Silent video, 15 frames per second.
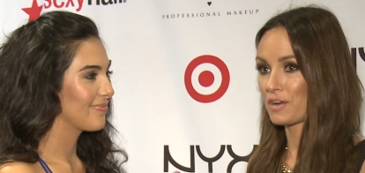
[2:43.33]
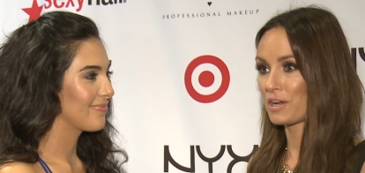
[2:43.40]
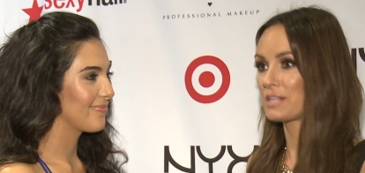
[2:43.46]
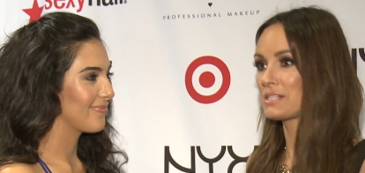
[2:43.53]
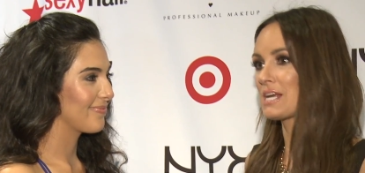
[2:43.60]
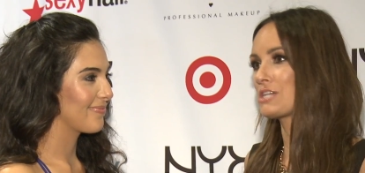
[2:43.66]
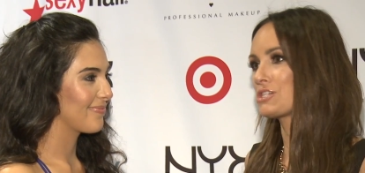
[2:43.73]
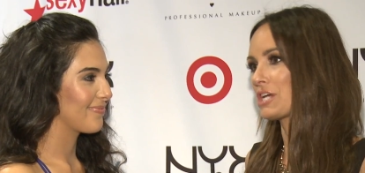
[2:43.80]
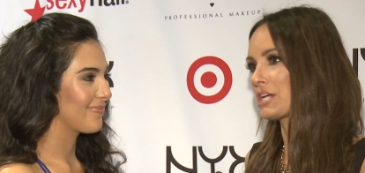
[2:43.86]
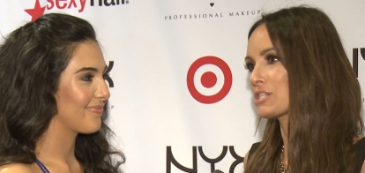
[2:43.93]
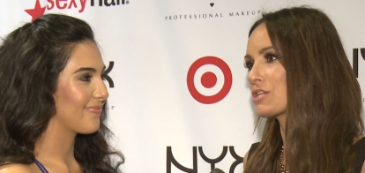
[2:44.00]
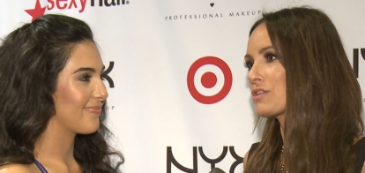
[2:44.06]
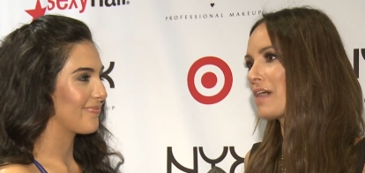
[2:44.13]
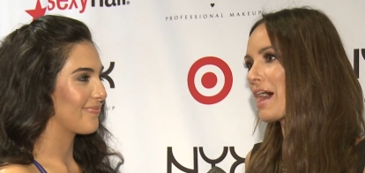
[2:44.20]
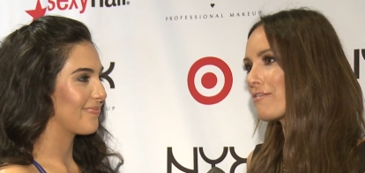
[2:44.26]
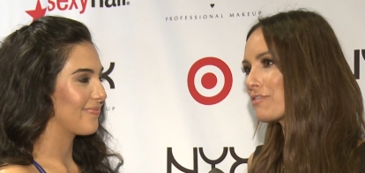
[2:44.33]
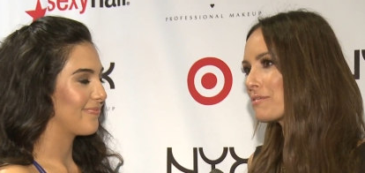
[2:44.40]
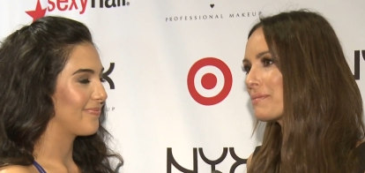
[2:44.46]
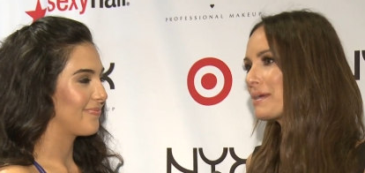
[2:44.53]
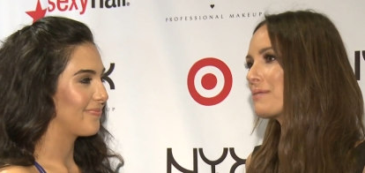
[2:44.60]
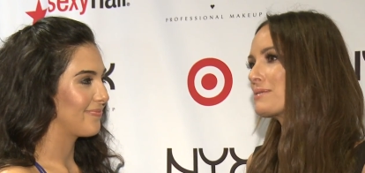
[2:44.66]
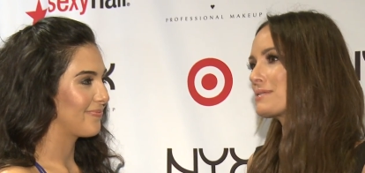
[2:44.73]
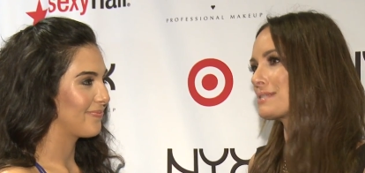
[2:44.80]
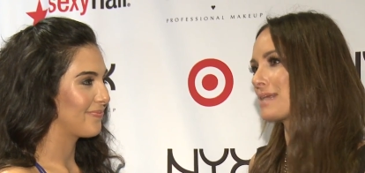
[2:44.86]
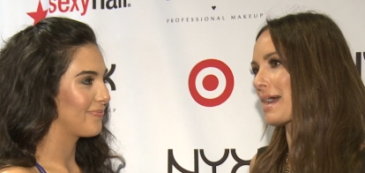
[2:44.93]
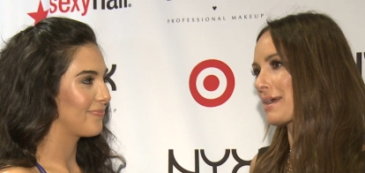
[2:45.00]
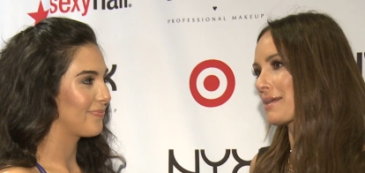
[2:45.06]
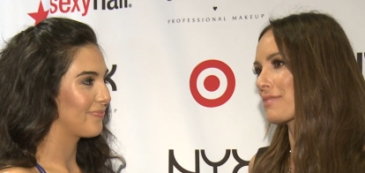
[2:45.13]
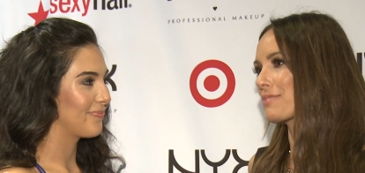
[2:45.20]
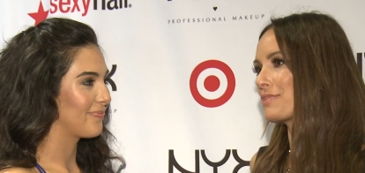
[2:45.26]
Speaker 1: very touching. So that for me was
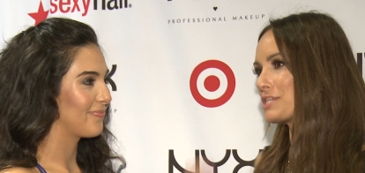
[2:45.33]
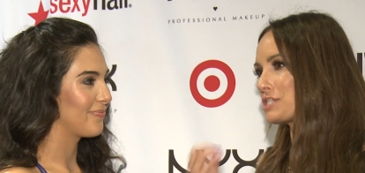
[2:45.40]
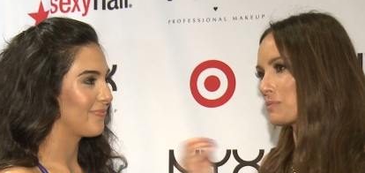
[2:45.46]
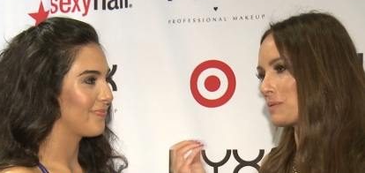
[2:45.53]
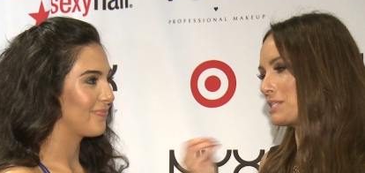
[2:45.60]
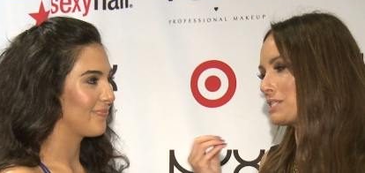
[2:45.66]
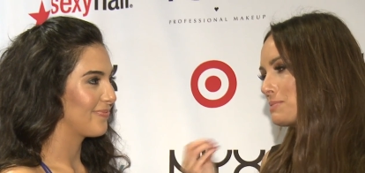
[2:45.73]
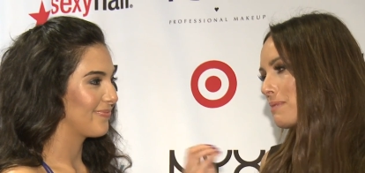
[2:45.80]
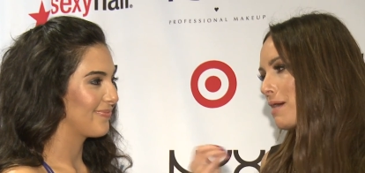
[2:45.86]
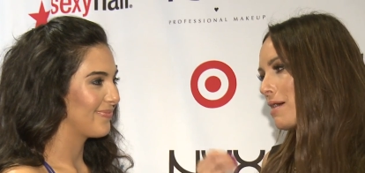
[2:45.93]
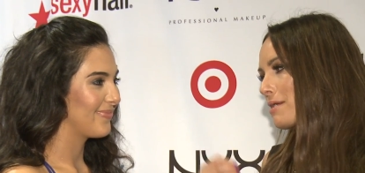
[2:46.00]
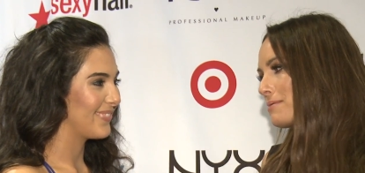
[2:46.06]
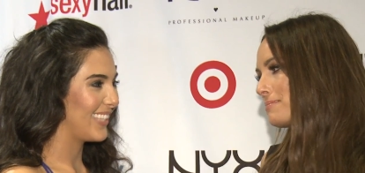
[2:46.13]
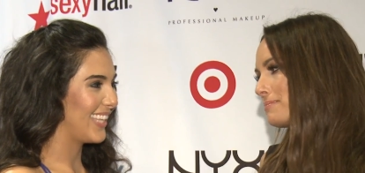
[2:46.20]
like the sweet spot.